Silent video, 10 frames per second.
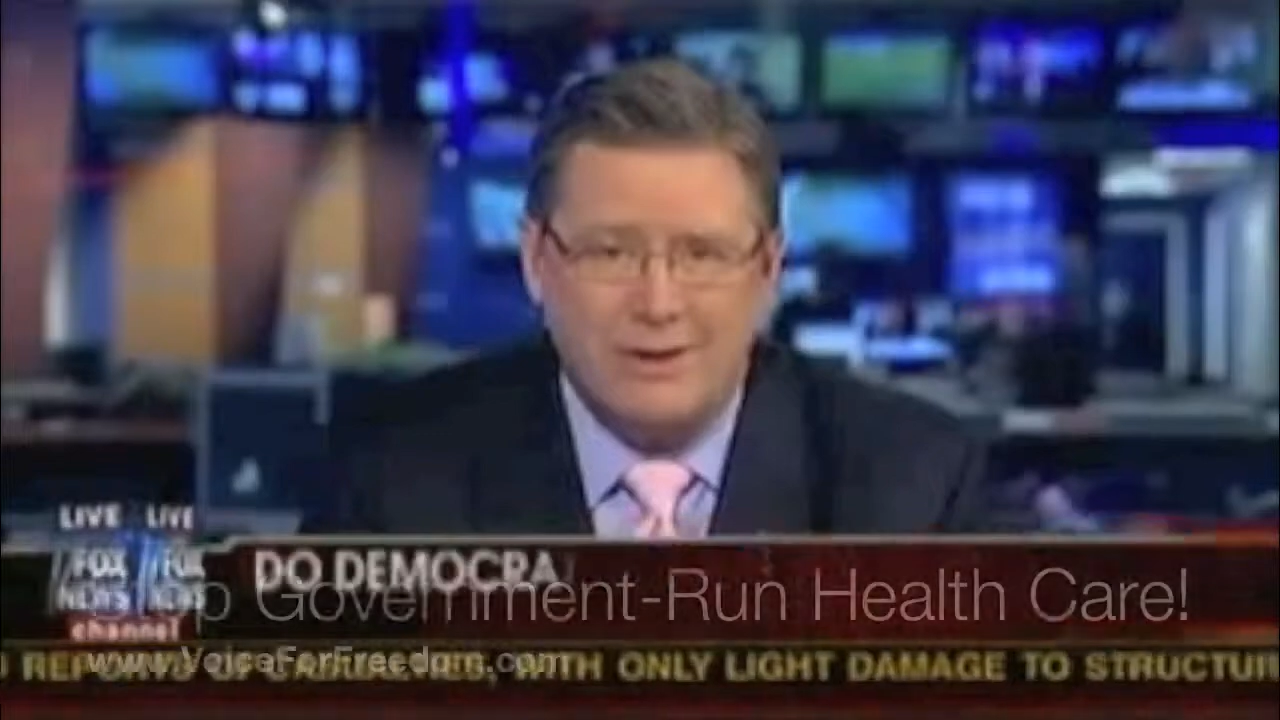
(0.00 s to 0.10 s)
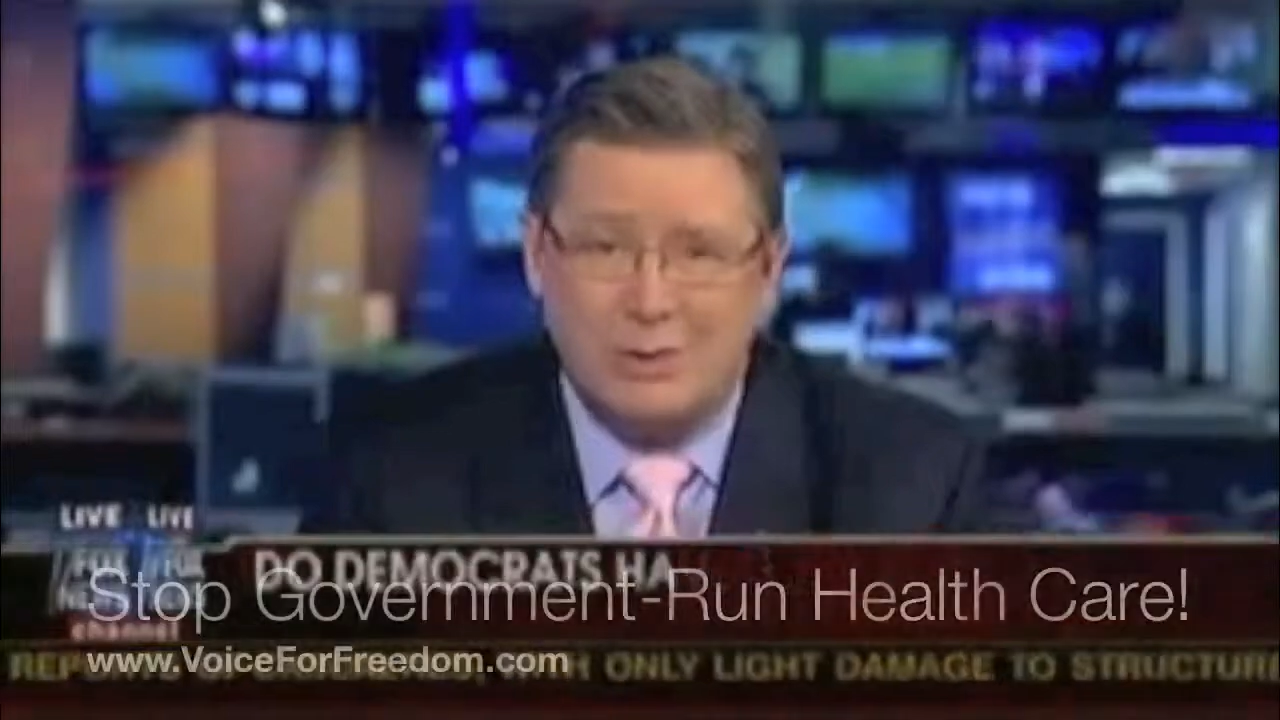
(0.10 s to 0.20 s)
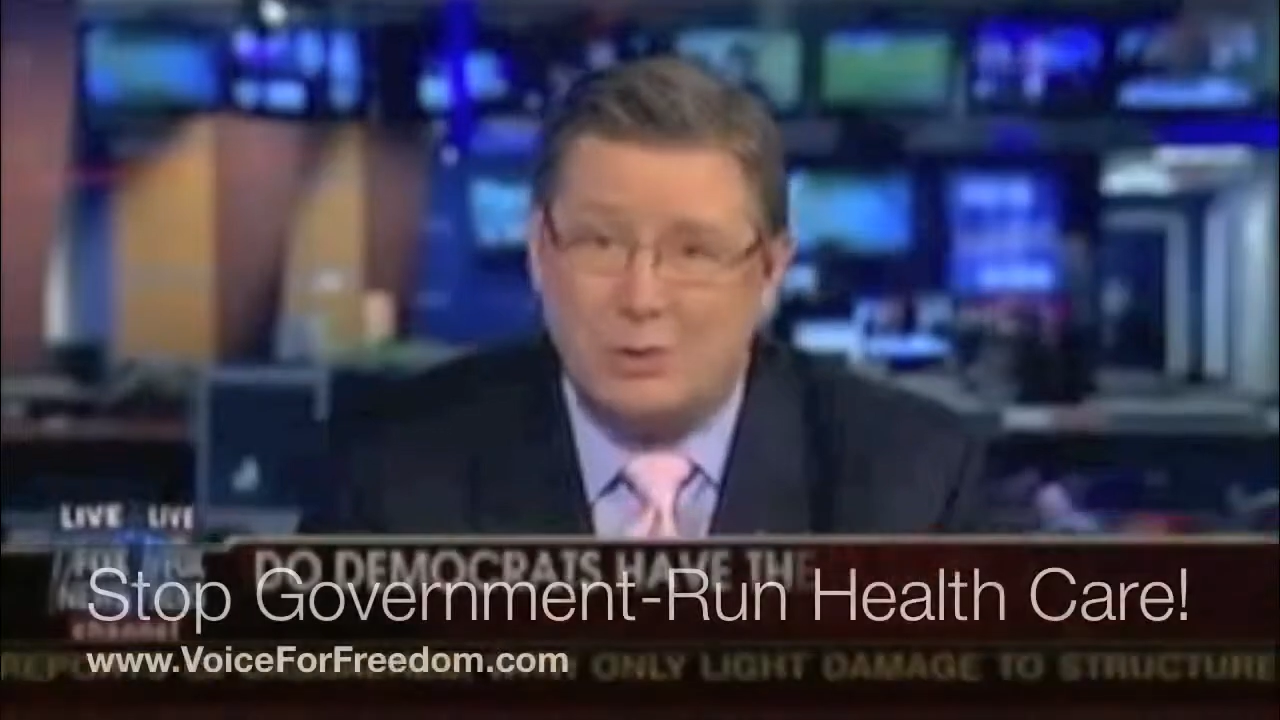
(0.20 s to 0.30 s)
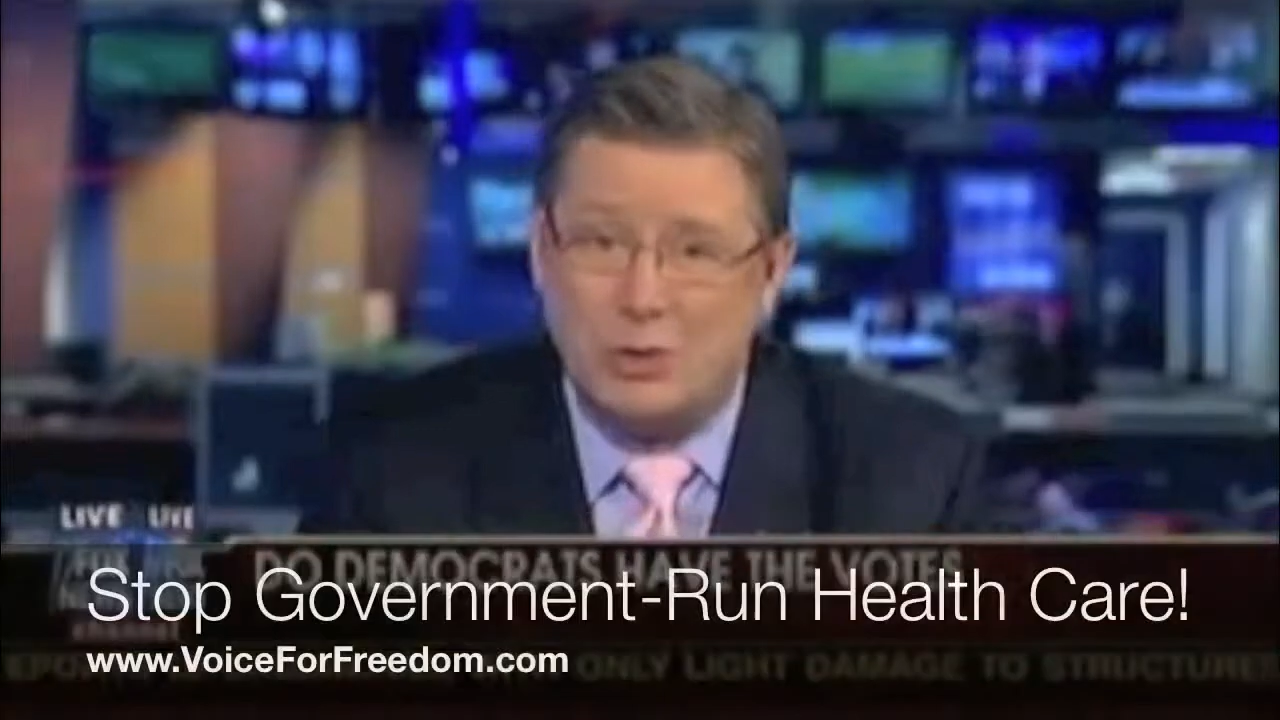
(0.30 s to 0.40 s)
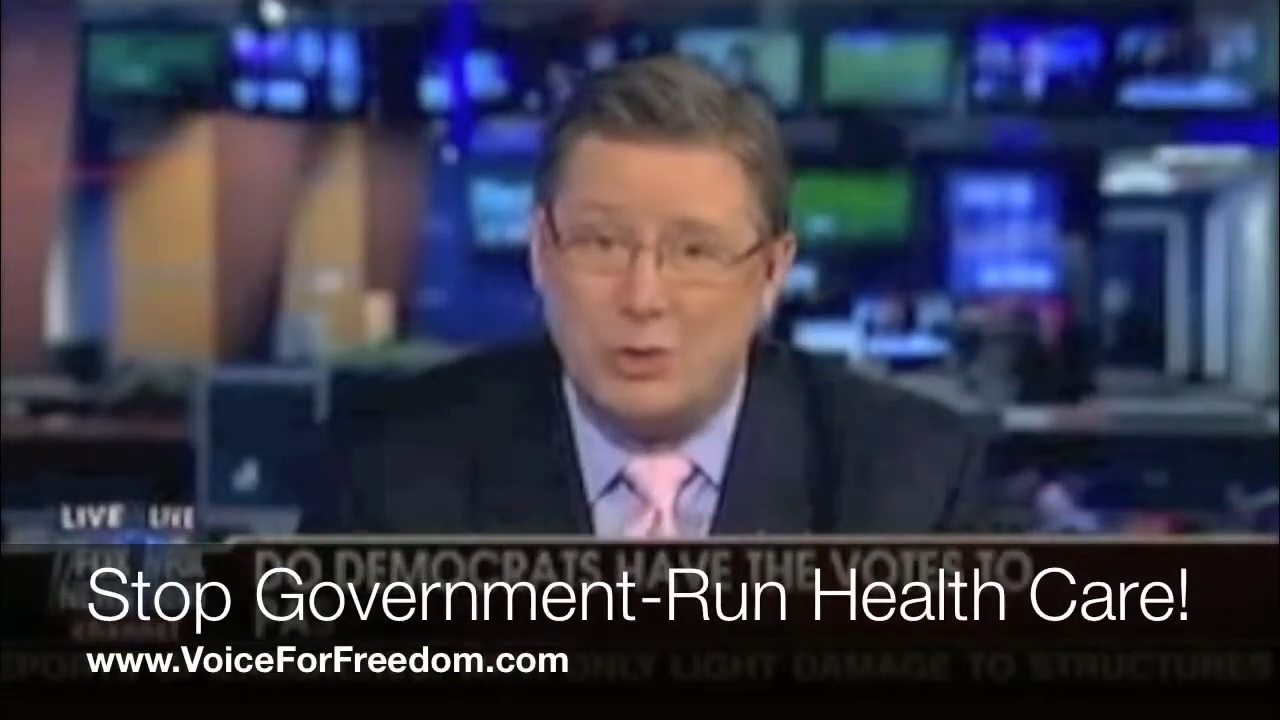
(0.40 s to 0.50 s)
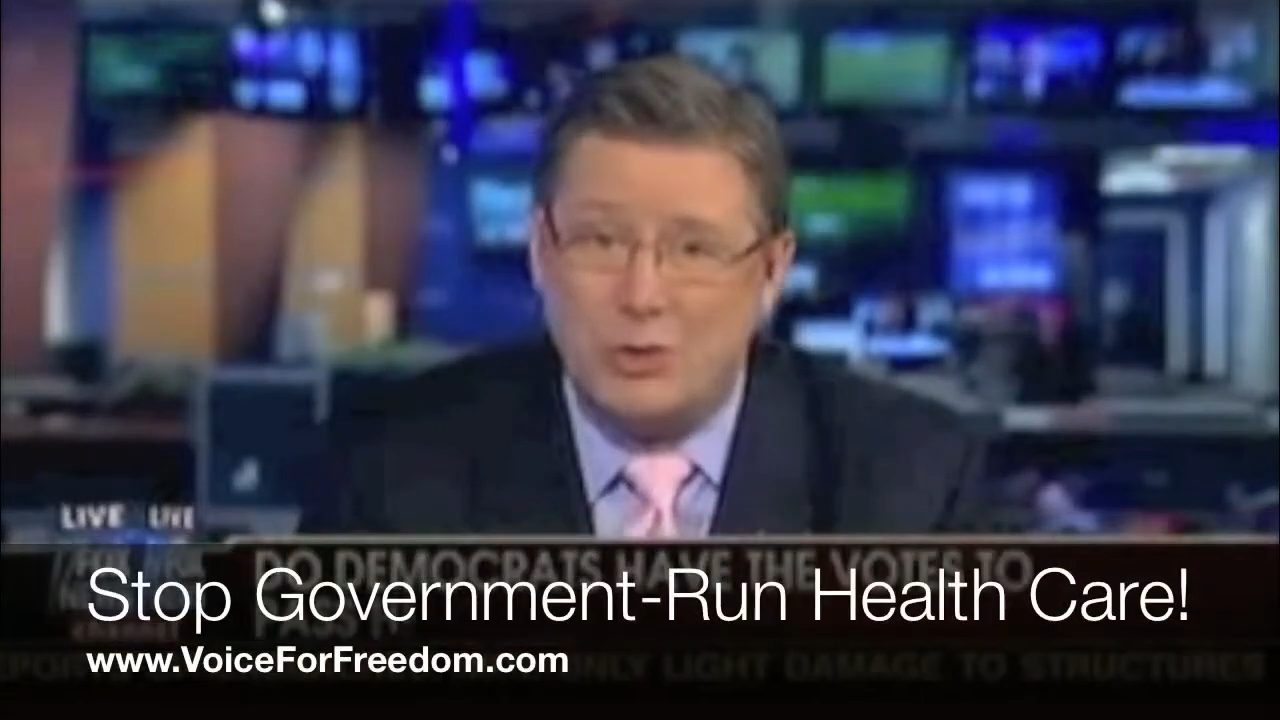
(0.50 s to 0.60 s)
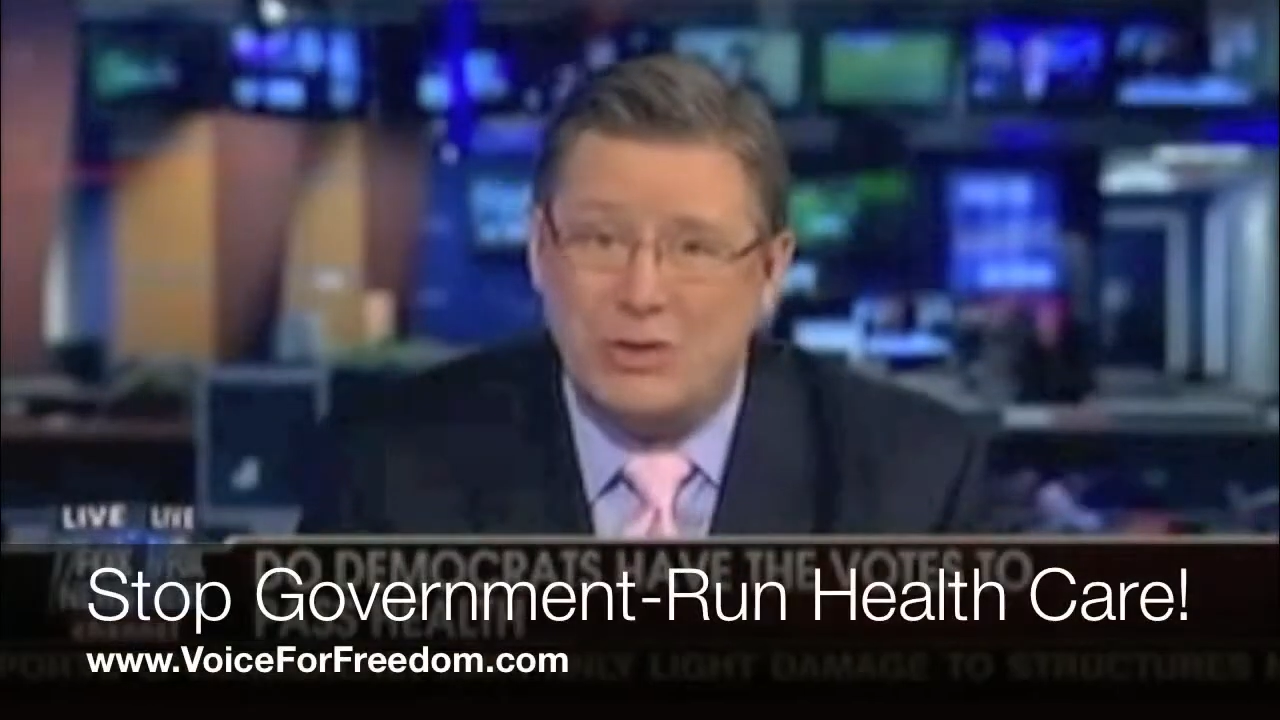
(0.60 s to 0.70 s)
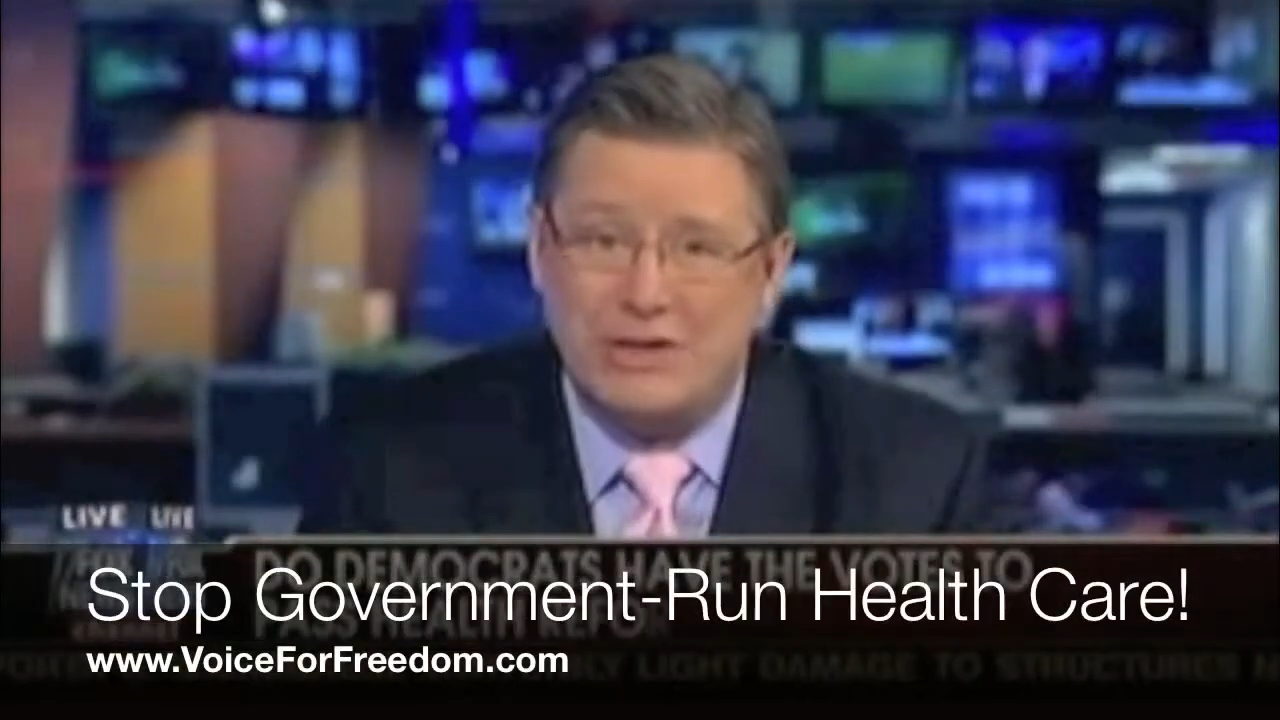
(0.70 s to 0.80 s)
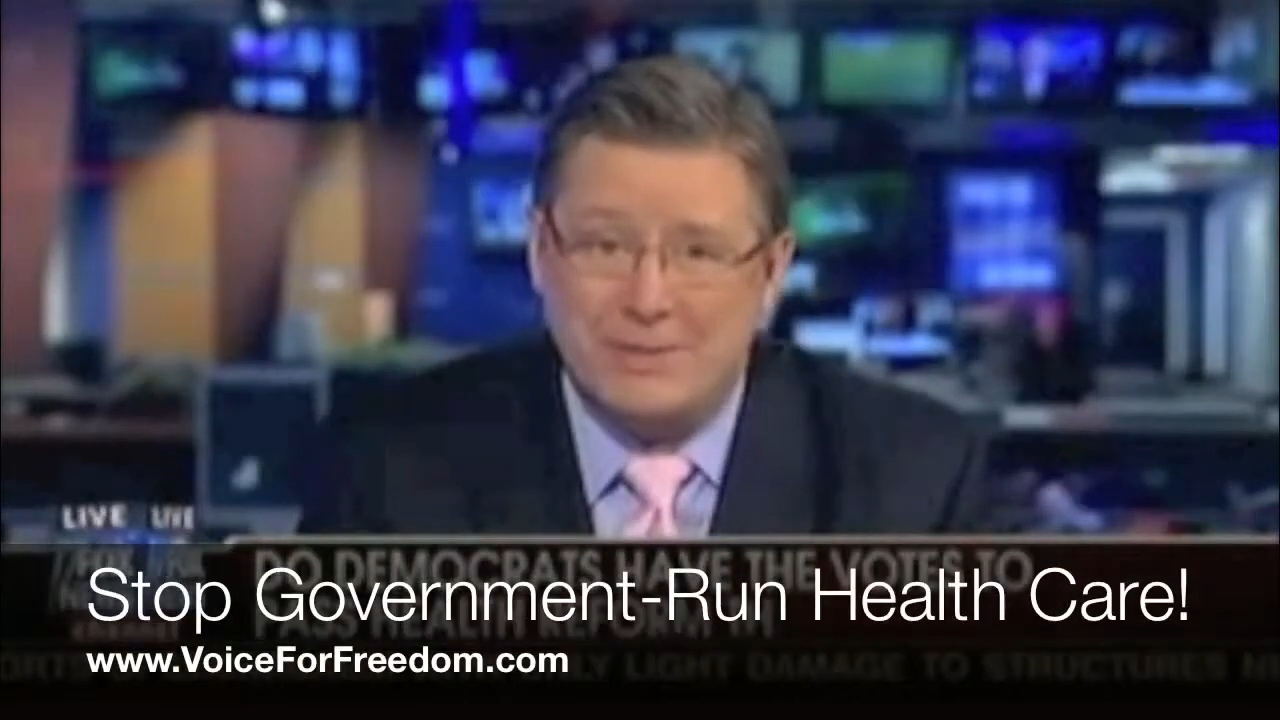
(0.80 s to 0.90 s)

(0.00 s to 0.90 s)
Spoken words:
Do the